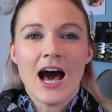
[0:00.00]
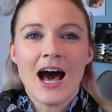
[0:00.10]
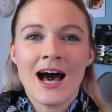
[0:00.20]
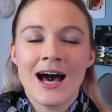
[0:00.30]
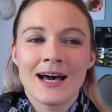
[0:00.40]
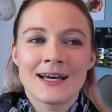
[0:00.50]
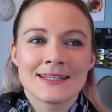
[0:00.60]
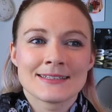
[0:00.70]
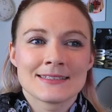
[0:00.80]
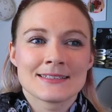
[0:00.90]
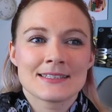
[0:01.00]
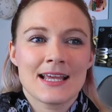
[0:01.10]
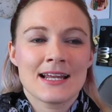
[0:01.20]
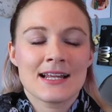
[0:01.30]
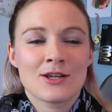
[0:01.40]
and
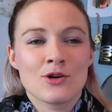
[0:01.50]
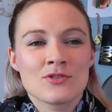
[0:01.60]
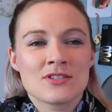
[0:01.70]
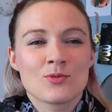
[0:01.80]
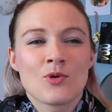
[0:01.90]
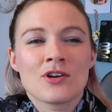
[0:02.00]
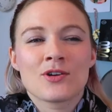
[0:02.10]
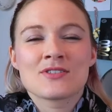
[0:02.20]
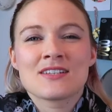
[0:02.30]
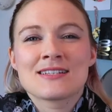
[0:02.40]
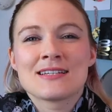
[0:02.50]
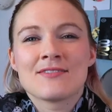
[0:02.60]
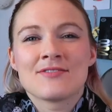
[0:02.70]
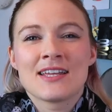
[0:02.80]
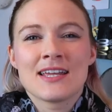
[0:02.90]
the water goes this
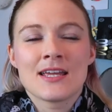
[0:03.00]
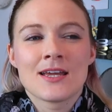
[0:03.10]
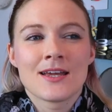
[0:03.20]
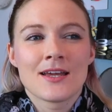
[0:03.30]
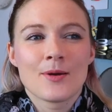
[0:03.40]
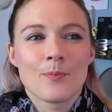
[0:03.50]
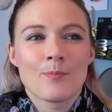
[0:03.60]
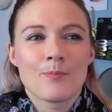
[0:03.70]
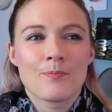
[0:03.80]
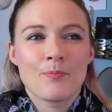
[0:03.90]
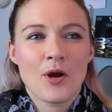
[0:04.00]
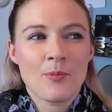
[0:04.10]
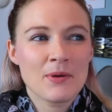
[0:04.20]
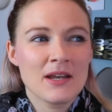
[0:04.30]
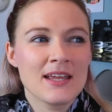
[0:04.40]
lovely
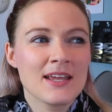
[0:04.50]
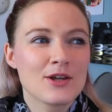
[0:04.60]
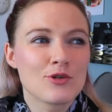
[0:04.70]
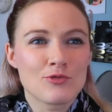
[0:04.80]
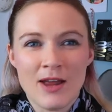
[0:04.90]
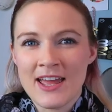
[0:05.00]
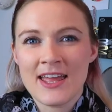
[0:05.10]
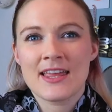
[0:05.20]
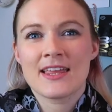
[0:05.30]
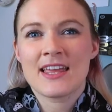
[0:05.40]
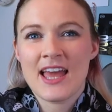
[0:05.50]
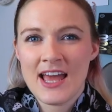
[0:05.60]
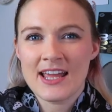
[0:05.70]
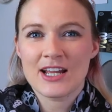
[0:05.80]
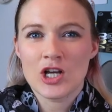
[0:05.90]
purpley grey
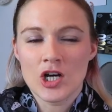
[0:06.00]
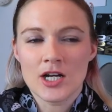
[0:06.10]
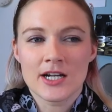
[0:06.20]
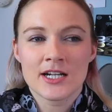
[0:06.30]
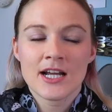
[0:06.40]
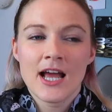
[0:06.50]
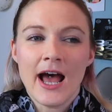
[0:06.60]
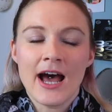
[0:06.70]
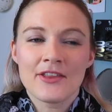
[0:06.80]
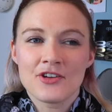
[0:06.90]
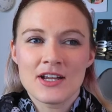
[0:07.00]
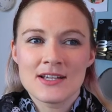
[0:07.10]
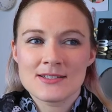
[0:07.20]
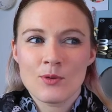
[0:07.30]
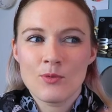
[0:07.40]
kind of colour, and there
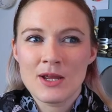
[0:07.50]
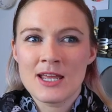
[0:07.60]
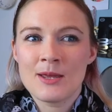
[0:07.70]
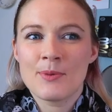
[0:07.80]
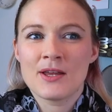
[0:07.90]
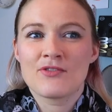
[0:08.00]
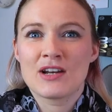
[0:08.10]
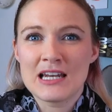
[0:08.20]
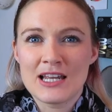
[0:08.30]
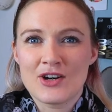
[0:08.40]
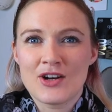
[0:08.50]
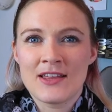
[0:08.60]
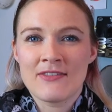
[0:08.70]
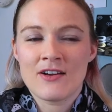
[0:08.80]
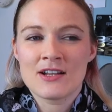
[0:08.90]
is a wee bit of glitter
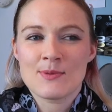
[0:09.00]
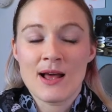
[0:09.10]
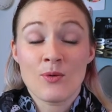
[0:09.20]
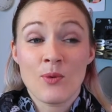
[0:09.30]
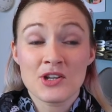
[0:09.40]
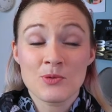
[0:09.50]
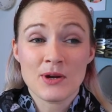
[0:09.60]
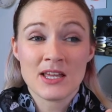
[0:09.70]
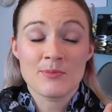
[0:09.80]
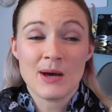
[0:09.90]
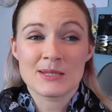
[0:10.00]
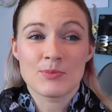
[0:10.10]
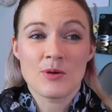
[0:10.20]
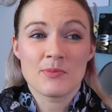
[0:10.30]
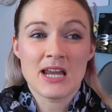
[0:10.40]
in there as well. When you break the bath
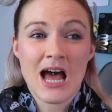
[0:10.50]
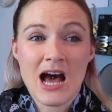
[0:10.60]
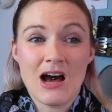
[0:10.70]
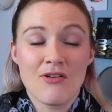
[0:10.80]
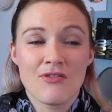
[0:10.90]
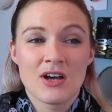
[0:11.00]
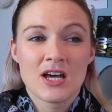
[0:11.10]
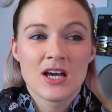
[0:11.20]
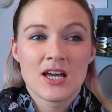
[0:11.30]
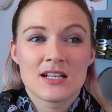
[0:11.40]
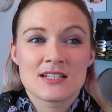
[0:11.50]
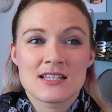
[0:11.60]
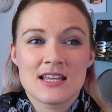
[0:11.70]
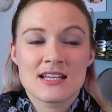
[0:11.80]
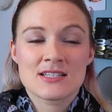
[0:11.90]
bomb in half, you'll
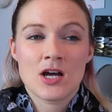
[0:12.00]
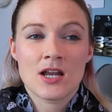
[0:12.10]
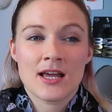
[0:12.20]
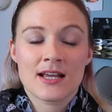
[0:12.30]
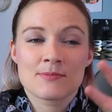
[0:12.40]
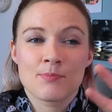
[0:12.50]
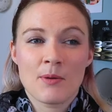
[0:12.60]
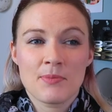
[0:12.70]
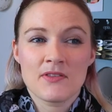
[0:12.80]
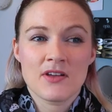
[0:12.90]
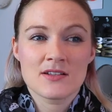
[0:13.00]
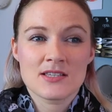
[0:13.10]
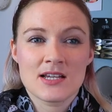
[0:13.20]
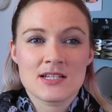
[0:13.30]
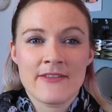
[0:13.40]
see it's got like, it's purple on the
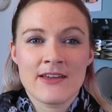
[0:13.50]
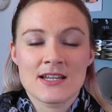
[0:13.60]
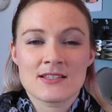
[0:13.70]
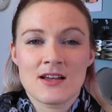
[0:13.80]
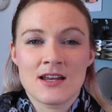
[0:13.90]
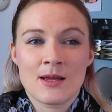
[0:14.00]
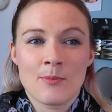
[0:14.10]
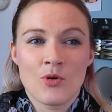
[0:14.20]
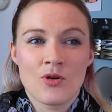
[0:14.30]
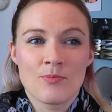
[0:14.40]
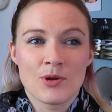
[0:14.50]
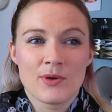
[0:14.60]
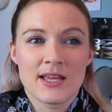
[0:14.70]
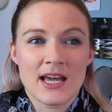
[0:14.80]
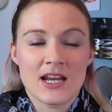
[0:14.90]
outside and then it's got like more
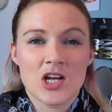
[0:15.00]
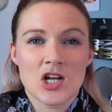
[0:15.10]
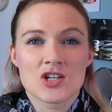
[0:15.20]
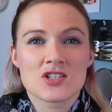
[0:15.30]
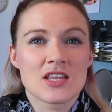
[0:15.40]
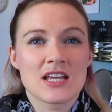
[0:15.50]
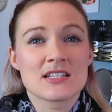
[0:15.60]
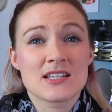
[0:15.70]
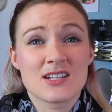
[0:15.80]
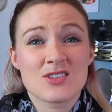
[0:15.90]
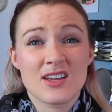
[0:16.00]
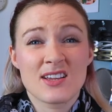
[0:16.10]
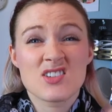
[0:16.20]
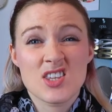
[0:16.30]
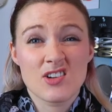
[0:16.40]
bluey kind of colours on the inside, so that
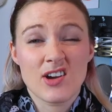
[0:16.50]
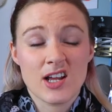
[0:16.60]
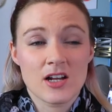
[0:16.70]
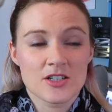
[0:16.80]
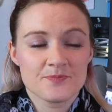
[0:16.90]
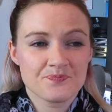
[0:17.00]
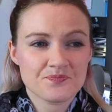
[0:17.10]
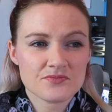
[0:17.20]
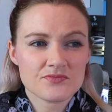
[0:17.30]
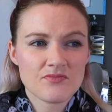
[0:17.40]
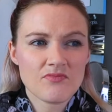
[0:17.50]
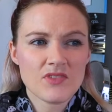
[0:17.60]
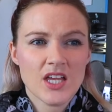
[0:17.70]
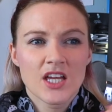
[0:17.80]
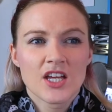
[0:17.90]
gives you the grey colour.
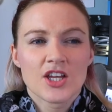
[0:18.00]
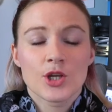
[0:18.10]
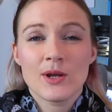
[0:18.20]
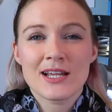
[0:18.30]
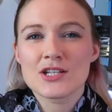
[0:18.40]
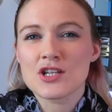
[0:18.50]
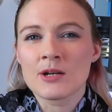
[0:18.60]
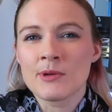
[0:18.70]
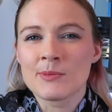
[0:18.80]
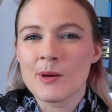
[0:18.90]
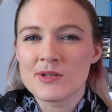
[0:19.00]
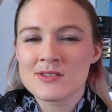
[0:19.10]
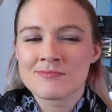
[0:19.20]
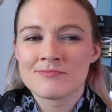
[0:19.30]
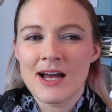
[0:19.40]
You will get a certain amount of
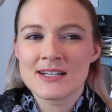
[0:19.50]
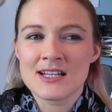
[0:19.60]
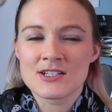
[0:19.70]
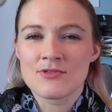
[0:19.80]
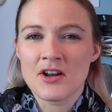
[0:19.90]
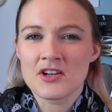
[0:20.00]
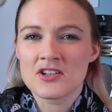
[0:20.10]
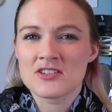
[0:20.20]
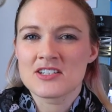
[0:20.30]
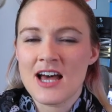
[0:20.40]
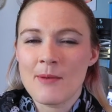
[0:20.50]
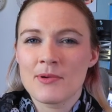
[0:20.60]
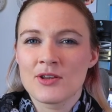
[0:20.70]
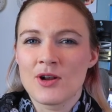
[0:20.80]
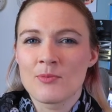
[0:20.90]
bubbles. I tend to run it under the
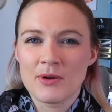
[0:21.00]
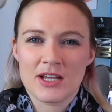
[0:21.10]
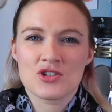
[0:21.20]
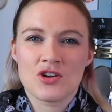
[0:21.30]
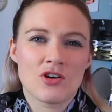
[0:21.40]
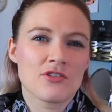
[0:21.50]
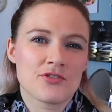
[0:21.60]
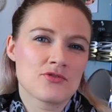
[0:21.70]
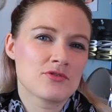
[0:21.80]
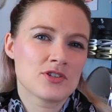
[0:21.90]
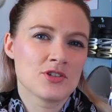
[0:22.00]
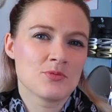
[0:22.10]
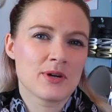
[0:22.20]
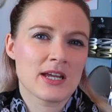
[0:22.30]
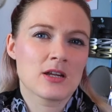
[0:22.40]
tap, you know, I'll break a chunk off and, you
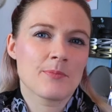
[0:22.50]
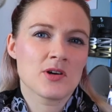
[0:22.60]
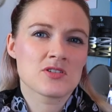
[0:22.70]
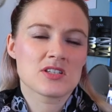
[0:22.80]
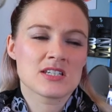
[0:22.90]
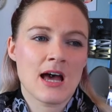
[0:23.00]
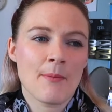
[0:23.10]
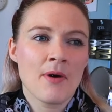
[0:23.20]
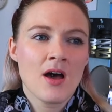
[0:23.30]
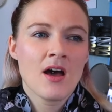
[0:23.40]
know, break it up under the tap